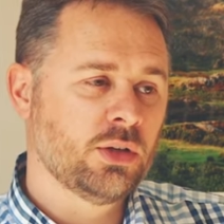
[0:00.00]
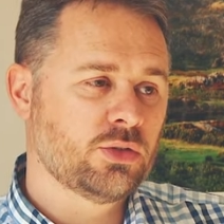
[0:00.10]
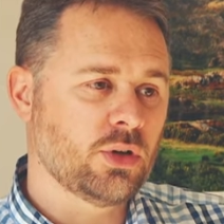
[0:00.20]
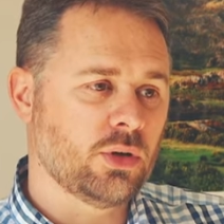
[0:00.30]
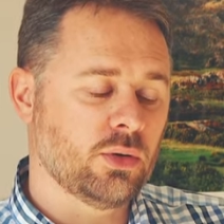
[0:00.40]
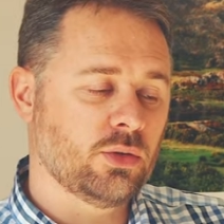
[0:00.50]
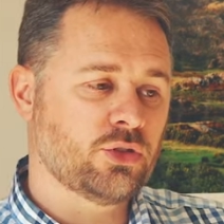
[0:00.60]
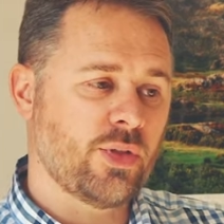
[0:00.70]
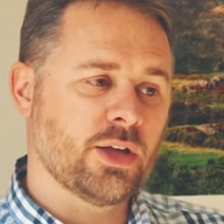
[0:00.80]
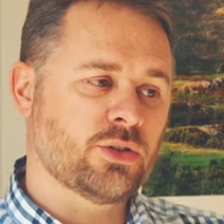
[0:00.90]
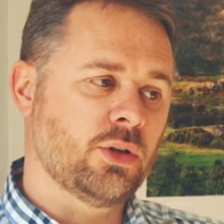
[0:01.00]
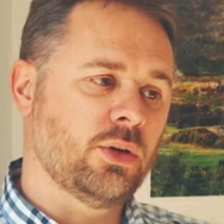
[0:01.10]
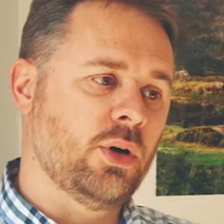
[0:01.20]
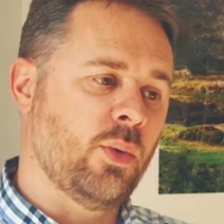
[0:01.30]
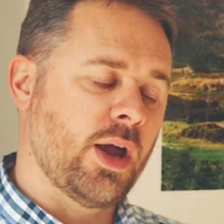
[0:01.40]
So that's
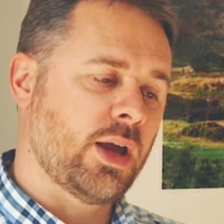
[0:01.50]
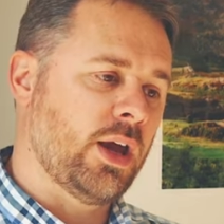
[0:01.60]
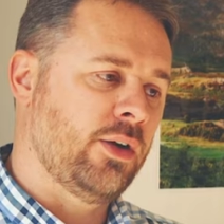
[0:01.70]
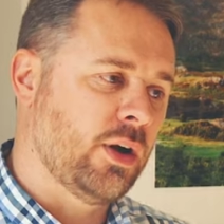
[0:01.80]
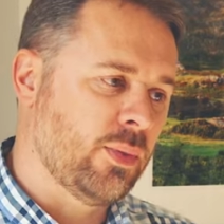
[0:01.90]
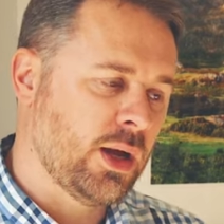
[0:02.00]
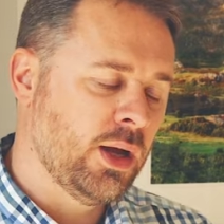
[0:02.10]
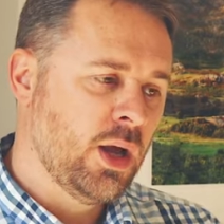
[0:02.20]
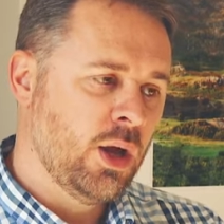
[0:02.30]
a way of getting around that.